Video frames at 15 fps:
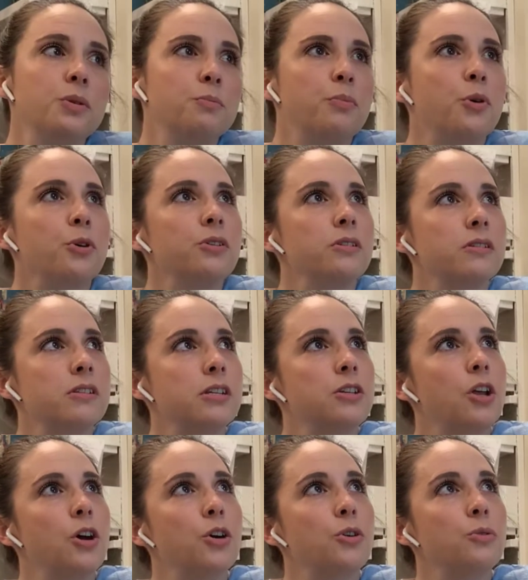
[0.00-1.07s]
important to
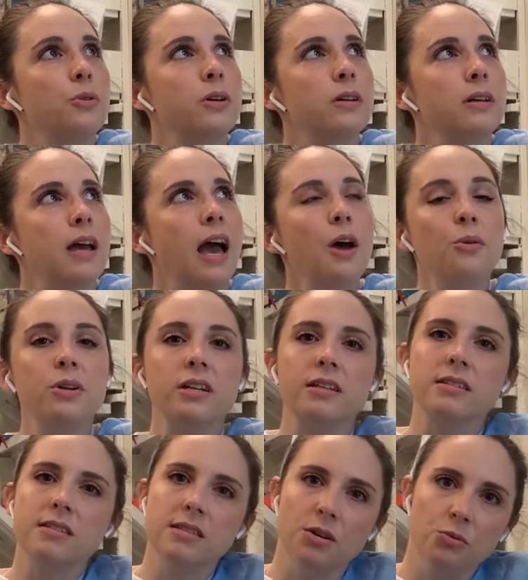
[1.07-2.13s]
know how it
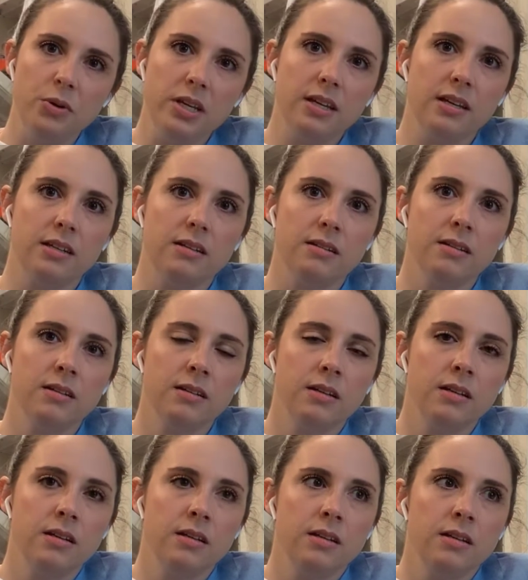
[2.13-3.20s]
is that we can
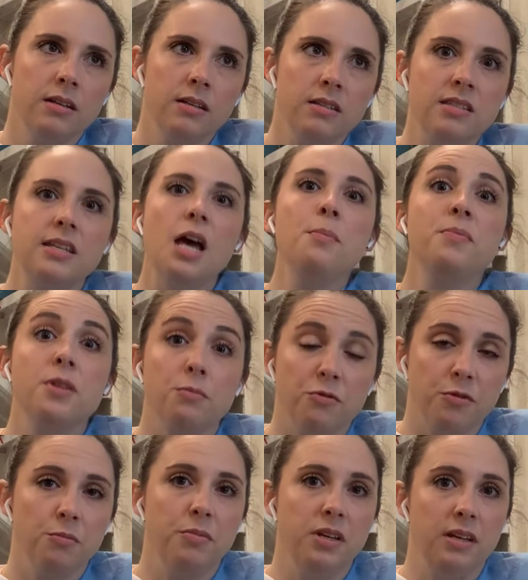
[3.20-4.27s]
stop them
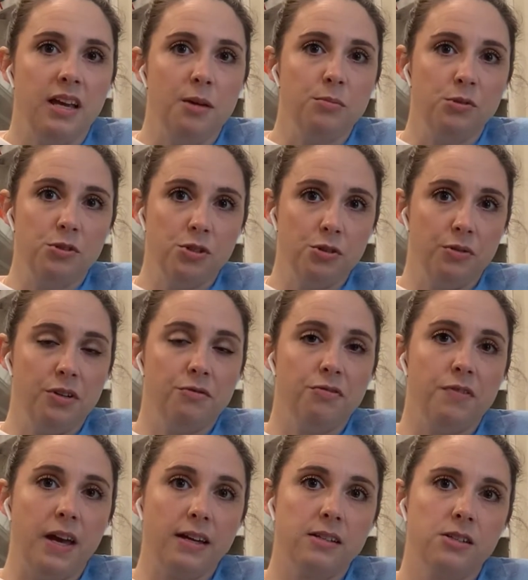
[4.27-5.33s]
from being able to
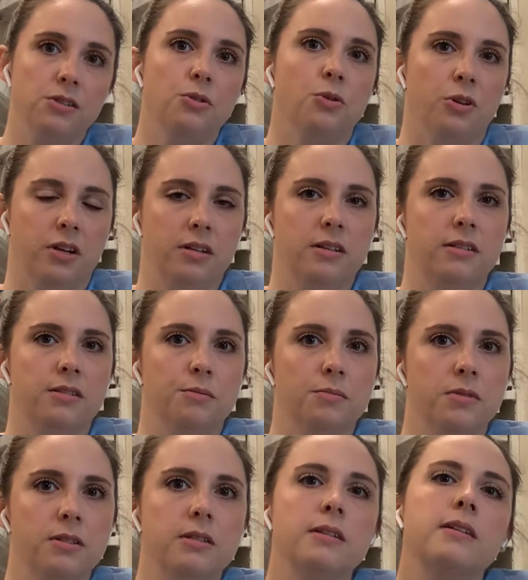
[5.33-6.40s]
infect
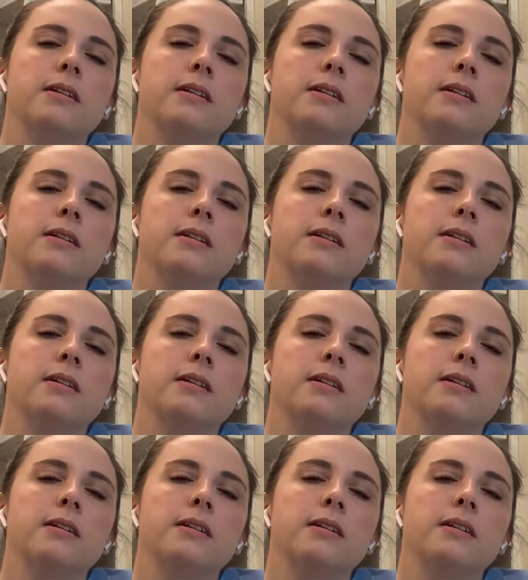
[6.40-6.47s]
organisms.